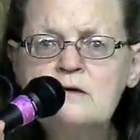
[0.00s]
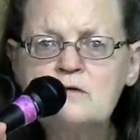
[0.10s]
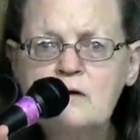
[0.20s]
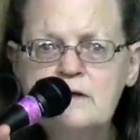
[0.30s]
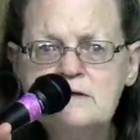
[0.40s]

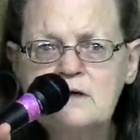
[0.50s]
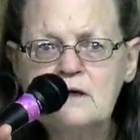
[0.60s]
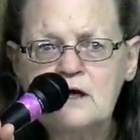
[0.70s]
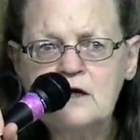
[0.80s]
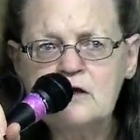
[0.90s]
So he's going
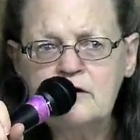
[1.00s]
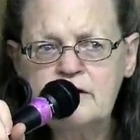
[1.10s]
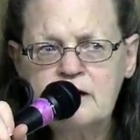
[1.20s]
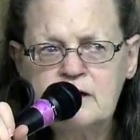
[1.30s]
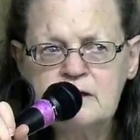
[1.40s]

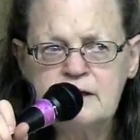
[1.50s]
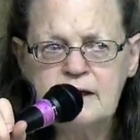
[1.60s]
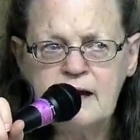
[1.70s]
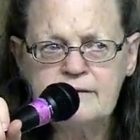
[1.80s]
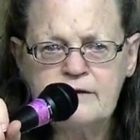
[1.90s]
to clean
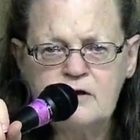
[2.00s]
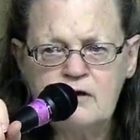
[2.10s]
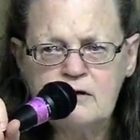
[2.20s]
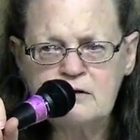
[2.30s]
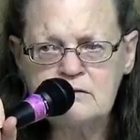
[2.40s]
out the
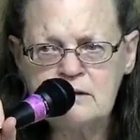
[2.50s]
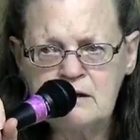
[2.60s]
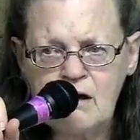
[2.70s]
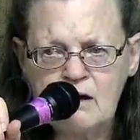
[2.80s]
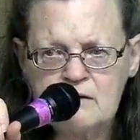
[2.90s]
dirt
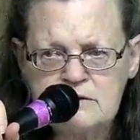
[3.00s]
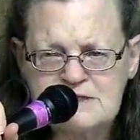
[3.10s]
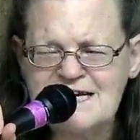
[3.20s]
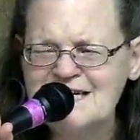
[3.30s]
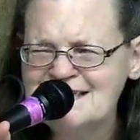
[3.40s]
in all of us.